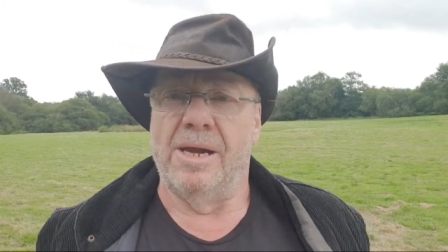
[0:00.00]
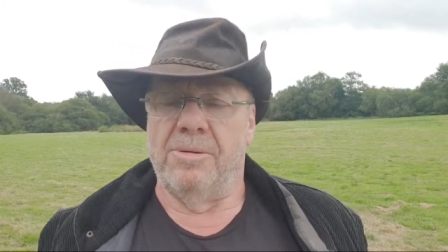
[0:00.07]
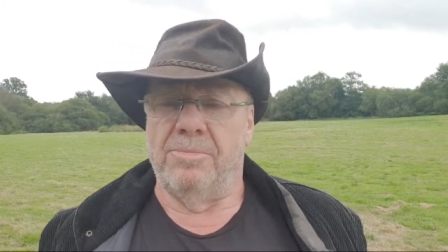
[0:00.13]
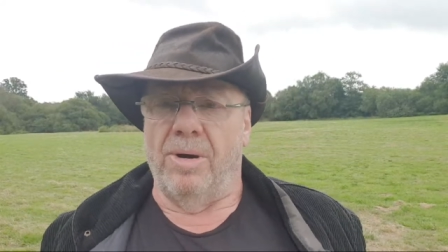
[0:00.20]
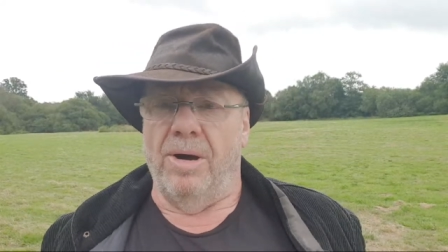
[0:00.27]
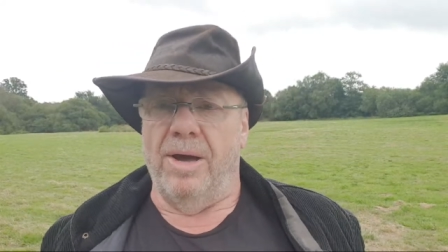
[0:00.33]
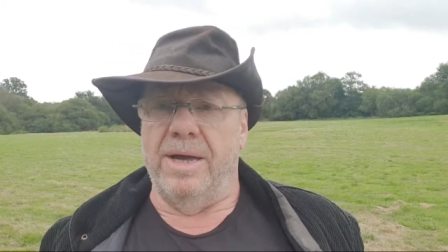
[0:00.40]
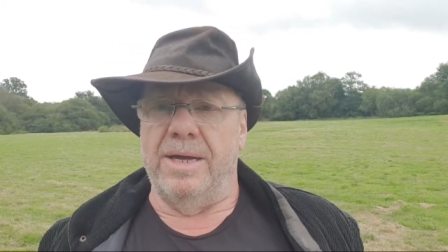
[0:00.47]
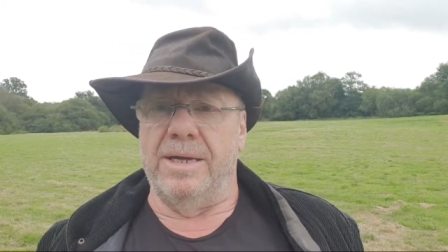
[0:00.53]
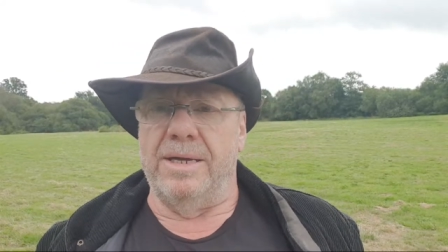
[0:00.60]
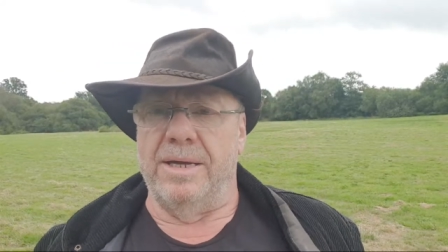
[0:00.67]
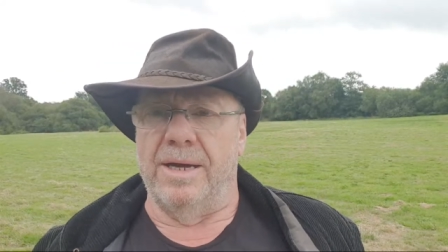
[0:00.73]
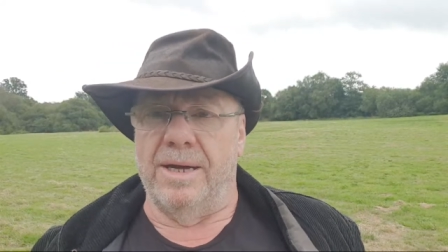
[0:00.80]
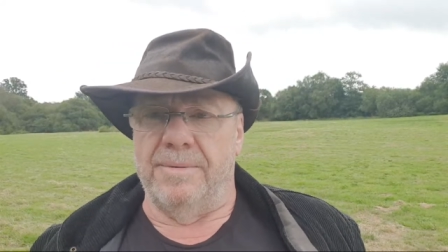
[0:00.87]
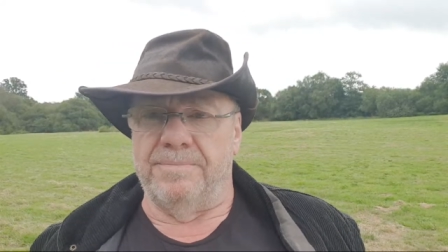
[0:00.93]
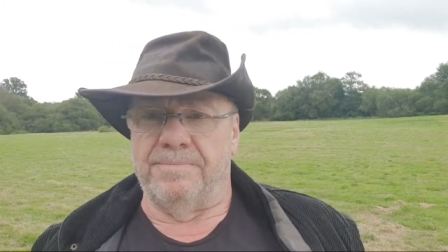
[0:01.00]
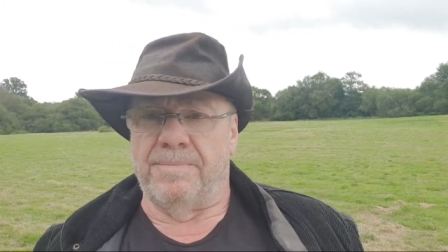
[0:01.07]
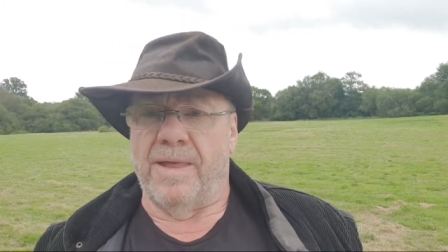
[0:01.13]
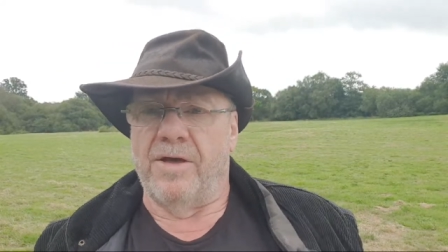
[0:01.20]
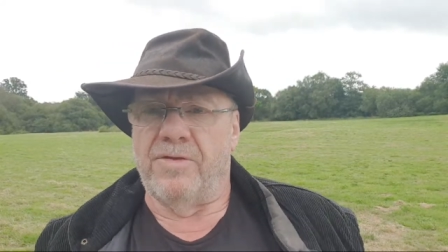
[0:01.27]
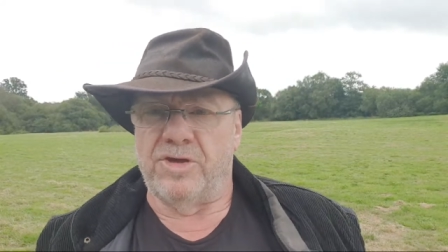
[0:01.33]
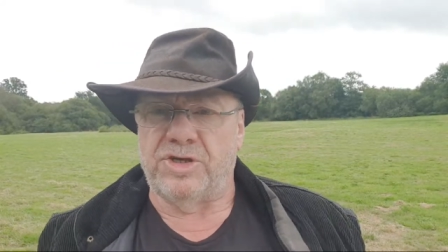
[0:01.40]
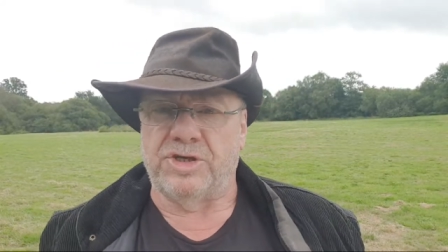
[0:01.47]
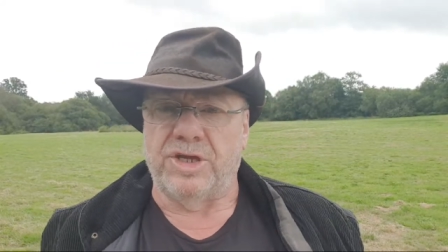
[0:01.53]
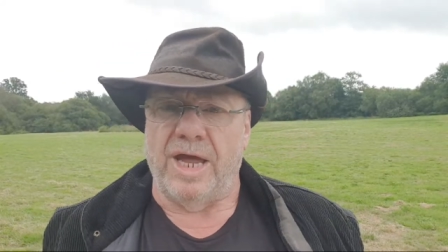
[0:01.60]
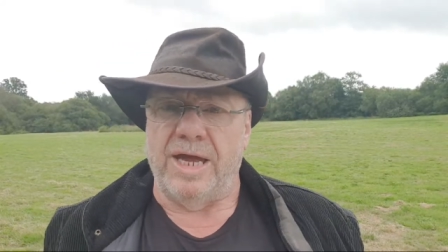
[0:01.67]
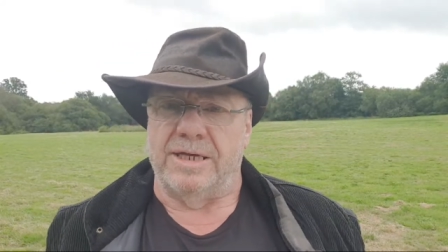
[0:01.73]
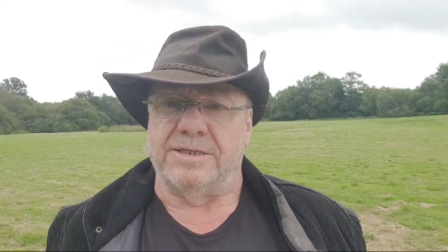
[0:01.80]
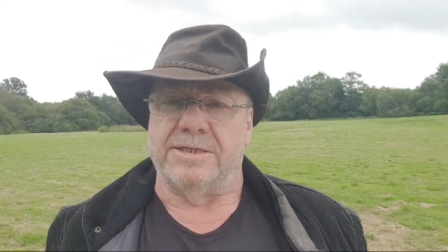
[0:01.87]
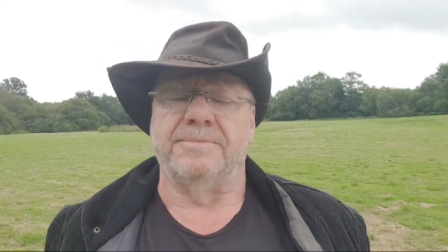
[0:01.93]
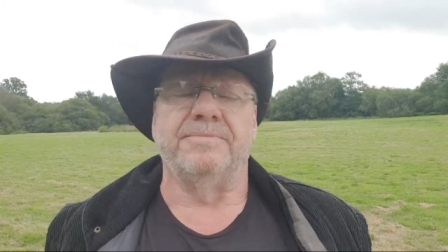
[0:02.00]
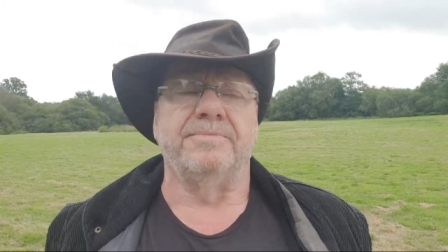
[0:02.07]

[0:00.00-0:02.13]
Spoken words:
by the state.